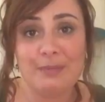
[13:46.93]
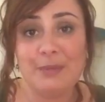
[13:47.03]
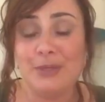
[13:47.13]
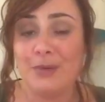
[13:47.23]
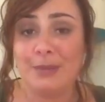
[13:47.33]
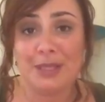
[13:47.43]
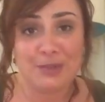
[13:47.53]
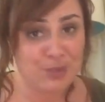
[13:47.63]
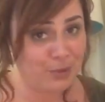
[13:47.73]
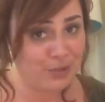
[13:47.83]
Maybe you want to meet
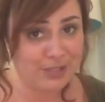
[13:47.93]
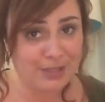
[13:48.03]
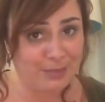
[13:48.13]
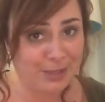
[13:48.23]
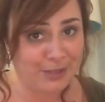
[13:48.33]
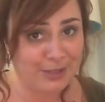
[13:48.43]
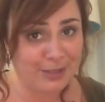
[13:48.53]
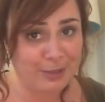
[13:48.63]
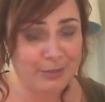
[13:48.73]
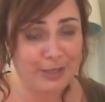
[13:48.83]
this person in the middle a
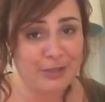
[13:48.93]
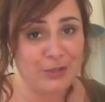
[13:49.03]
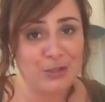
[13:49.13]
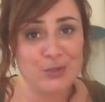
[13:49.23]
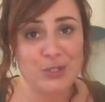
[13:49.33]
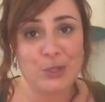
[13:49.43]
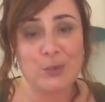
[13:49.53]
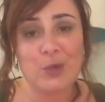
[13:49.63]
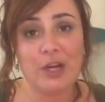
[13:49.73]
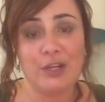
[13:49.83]
little bit. You know, you
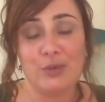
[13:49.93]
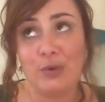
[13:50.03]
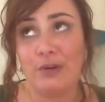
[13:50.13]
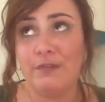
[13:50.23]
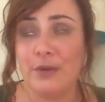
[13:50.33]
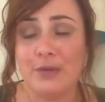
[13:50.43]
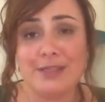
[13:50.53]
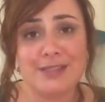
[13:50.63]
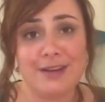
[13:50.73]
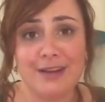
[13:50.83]
don't want your
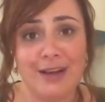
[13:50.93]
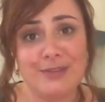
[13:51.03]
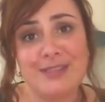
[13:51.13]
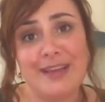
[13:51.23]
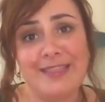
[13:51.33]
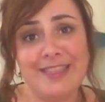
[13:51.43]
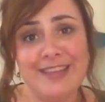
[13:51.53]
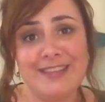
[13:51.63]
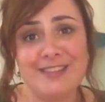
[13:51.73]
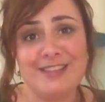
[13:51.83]
focus on outside
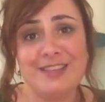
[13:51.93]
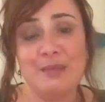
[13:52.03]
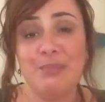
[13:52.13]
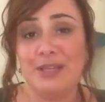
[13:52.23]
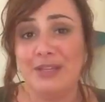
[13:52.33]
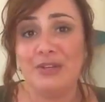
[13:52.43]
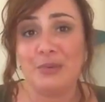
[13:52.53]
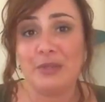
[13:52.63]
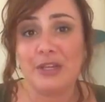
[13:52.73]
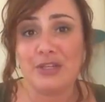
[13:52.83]
things to impede your
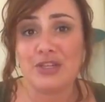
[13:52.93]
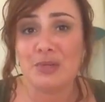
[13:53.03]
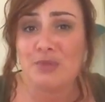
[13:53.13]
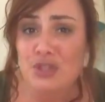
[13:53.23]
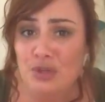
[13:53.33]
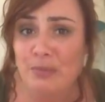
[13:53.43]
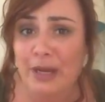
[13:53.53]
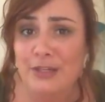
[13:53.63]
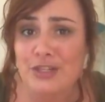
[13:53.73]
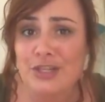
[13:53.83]
relationship too
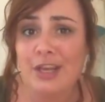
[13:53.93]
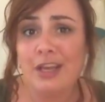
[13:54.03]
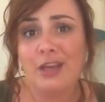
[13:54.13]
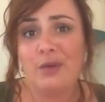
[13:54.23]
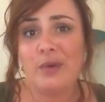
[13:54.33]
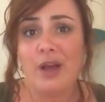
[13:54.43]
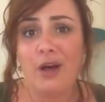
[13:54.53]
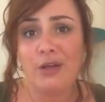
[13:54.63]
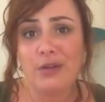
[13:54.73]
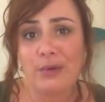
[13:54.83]
much. We
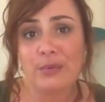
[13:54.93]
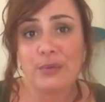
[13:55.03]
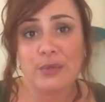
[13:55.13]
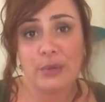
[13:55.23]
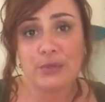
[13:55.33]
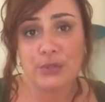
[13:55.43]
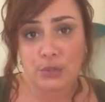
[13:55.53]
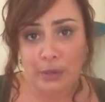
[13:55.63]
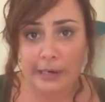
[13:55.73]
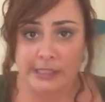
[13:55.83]
all go through those
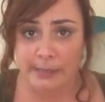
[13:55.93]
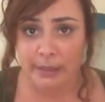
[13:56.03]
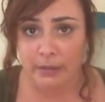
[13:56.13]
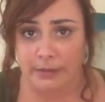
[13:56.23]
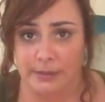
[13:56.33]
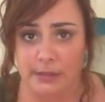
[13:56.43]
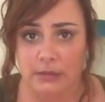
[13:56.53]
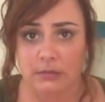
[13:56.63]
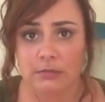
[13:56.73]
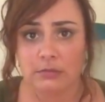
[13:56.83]
dry spells,
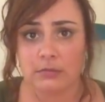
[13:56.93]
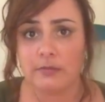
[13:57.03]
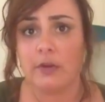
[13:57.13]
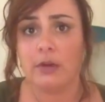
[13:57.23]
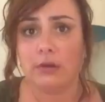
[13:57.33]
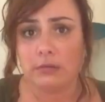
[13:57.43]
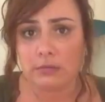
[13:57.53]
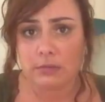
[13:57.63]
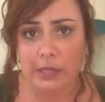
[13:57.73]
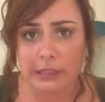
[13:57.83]
Virgo,
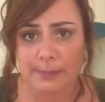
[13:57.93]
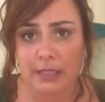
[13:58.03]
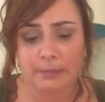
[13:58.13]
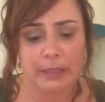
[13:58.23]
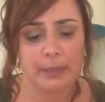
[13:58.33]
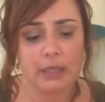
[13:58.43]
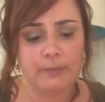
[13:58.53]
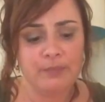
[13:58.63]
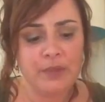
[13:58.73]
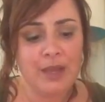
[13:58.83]
dry spell maybe.
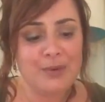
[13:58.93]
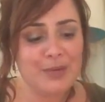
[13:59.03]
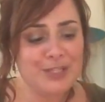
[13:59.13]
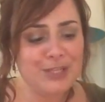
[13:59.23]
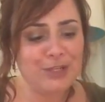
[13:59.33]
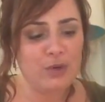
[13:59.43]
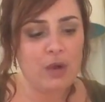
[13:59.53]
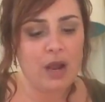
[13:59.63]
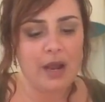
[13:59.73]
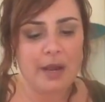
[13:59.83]
We do.